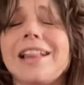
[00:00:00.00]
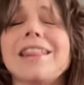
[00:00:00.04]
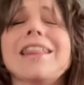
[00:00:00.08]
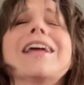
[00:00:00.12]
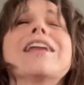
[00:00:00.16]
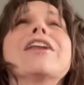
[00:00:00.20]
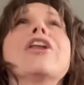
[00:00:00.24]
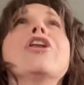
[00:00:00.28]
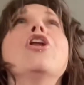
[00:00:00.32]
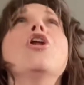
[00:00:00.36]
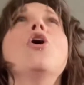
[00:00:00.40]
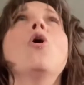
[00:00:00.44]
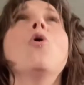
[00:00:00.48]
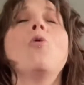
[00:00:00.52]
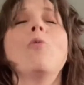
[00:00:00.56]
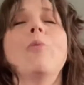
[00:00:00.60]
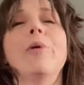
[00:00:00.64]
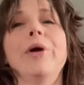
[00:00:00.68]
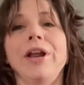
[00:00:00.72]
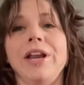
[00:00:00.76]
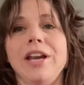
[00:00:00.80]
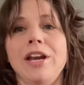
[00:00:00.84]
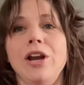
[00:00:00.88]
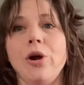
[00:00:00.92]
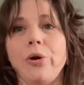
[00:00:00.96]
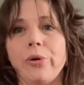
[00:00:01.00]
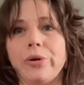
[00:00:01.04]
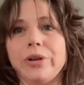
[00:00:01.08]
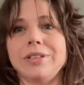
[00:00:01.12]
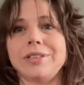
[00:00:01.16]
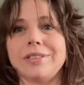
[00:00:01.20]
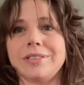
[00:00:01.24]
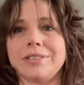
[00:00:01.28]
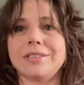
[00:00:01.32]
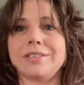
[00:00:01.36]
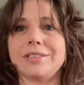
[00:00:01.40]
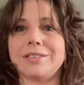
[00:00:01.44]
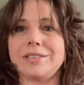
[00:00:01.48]
Like nobody
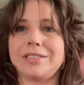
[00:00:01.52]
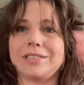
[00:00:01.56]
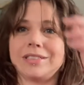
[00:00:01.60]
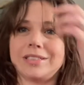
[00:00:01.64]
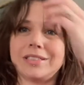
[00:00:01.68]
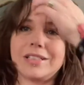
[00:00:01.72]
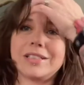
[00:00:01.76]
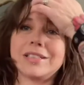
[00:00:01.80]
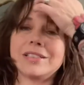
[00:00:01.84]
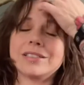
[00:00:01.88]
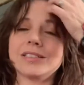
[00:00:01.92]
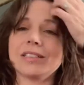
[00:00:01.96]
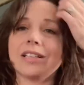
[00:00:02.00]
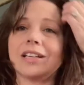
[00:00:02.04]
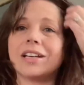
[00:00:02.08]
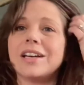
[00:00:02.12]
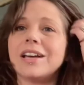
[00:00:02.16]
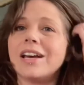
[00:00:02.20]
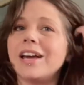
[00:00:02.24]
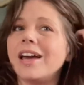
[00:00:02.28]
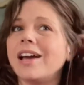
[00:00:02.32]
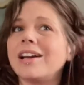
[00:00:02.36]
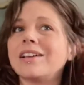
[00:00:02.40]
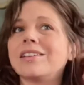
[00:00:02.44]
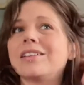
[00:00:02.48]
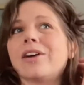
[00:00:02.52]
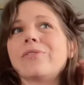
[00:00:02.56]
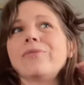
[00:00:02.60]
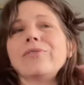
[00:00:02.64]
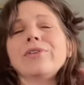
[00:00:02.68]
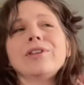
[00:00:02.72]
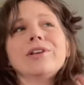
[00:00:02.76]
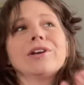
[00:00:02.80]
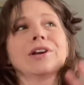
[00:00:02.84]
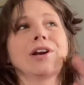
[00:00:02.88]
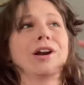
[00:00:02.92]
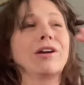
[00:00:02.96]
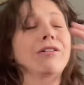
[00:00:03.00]
notices these things except for
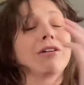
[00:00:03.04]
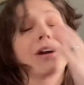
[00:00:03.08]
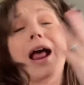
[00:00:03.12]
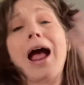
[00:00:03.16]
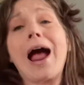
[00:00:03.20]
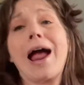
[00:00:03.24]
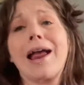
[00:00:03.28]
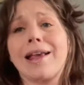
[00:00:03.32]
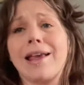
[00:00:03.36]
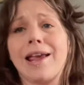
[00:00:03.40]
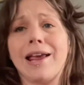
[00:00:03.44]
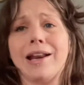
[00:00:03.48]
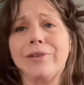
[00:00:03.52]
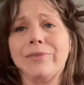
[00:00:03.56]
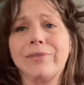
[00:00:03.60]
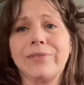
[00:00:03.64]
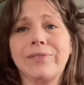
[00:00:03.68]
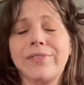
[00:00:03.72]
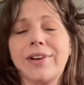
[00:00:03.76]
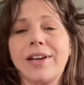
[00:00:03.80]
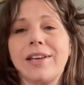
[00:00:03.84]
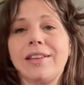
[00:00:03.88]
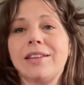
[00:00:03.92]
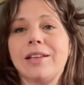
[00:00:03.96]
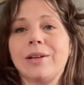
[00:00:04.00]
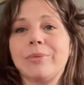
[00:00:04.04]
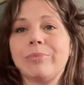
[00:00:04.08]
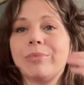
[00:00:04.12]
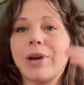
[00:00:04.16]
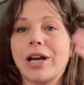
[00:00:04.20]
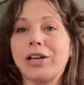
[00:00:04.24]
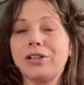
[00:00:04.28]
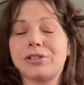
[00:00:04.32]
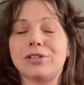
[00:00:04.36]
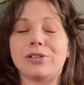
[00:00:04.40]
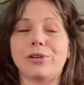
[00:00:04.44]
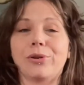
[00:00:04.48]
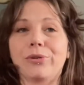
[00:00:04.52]
the knitter, and I can't even find them. I
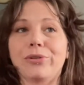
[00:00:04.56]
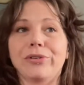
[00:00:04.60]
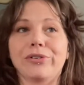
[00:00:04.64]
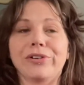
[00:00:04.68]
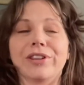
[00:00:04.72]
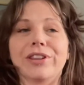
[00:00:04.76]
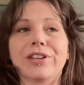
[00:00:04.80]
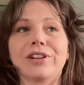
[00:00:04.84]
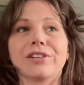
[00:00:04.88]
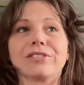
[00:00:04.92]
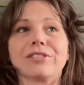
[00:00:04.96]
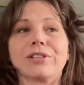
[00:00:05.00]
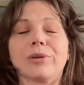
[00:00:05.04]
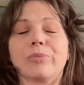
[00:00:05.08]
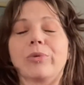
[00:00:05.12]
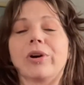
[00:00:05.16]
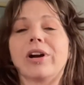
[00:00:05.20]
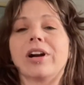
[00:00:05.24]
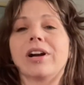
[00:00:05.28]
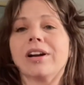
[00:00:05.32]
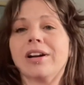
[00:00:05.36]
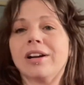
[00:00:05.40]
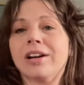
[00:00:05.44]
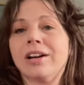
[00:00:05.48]
just know they're in there somewhere.